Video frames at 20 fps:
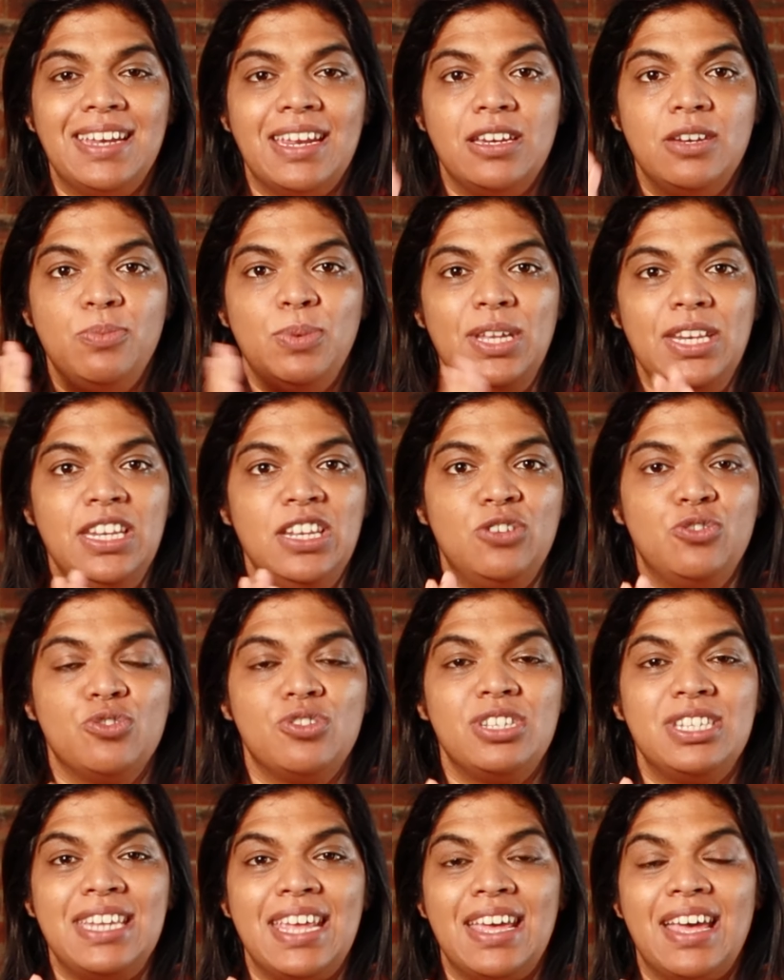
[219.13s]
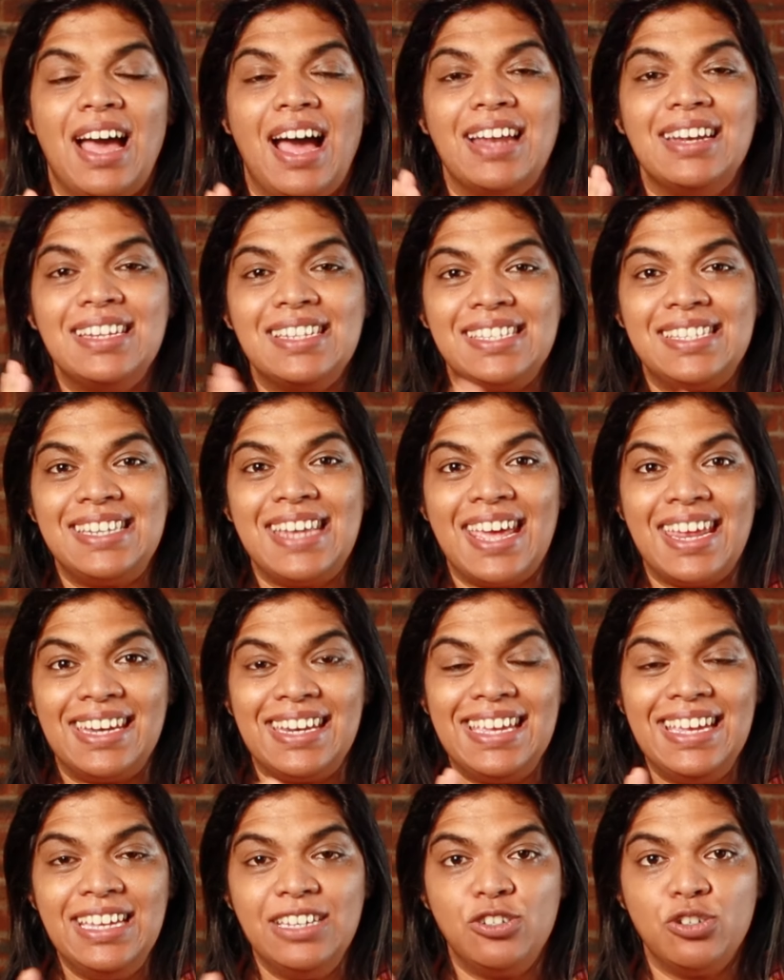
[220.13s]
And we need to understand
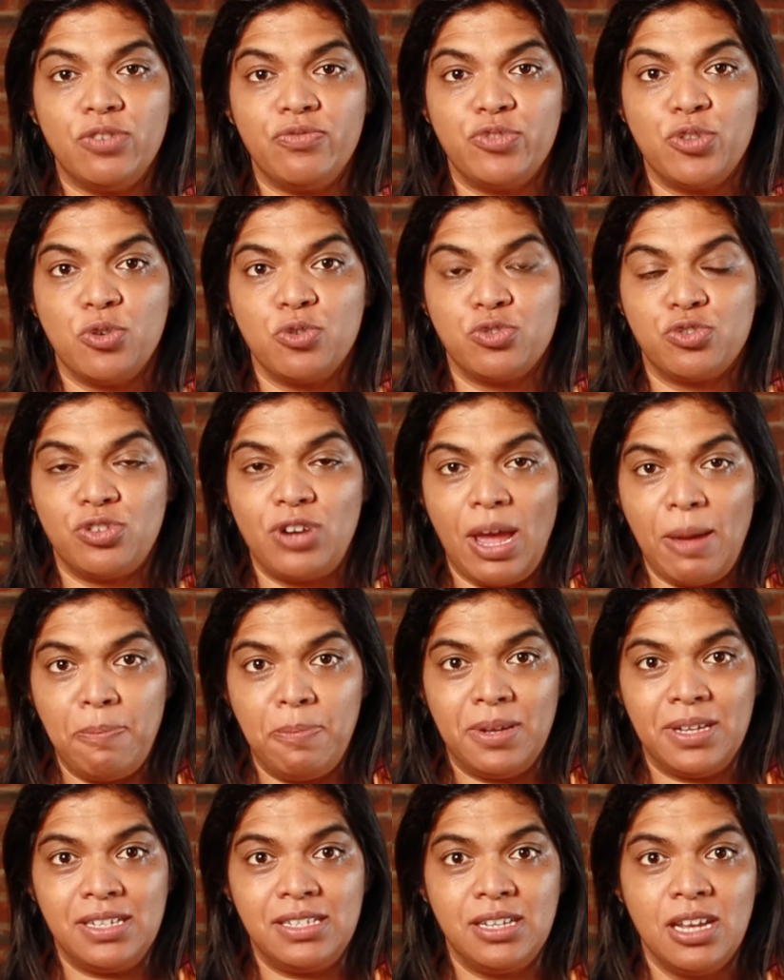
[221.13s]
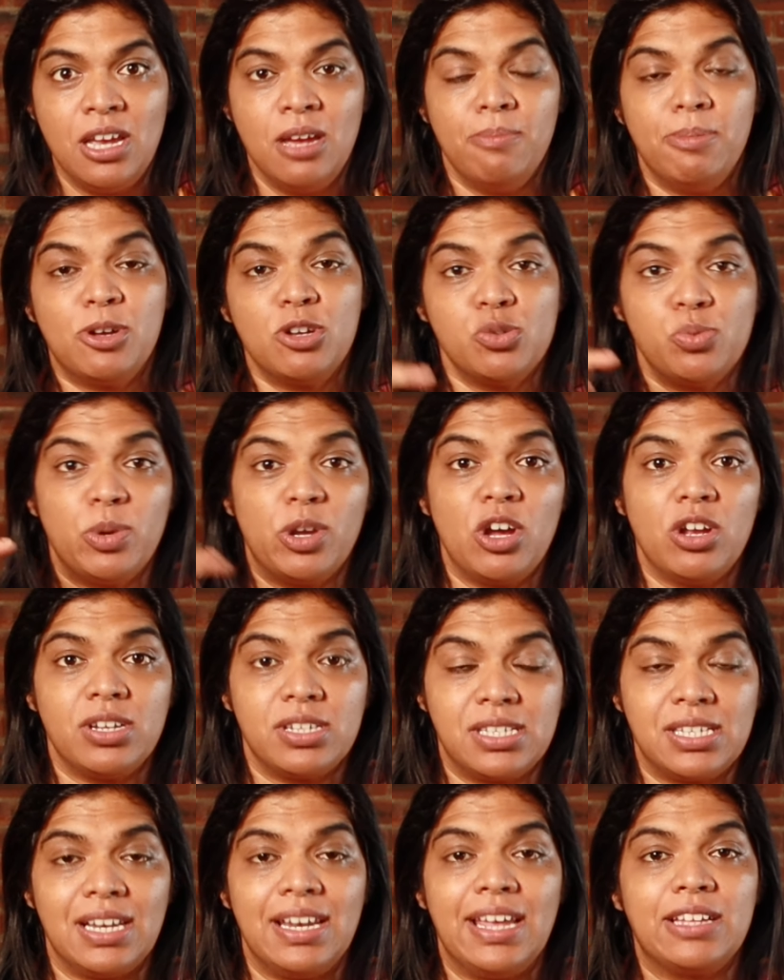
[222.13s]
each of those wrappers because we got to
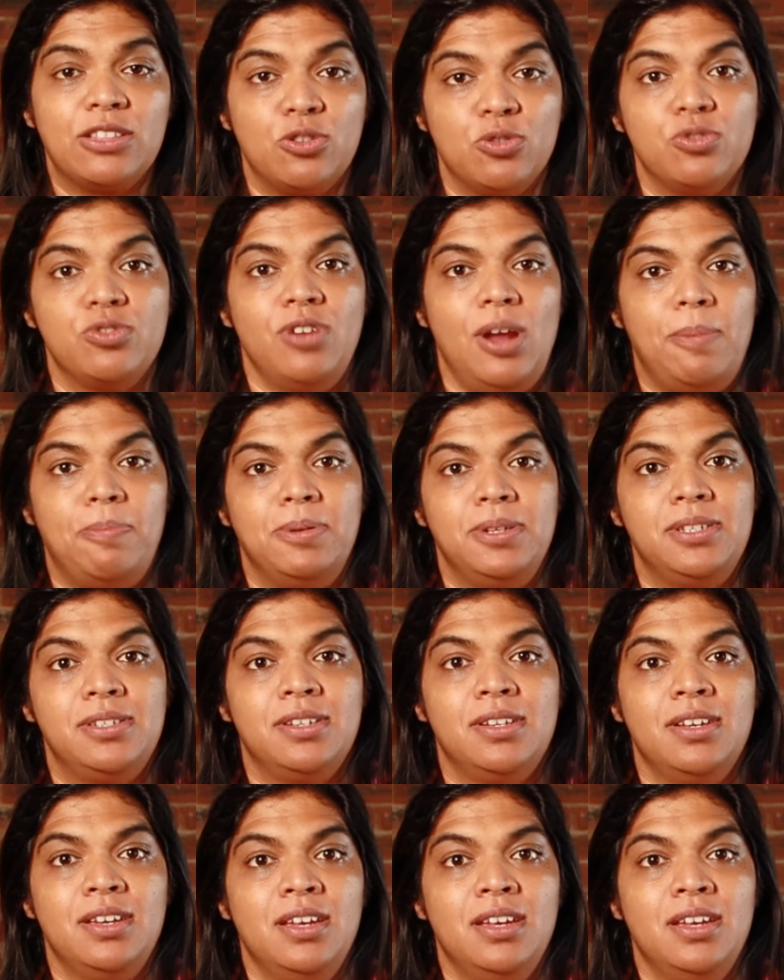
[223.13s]
select those wrappers.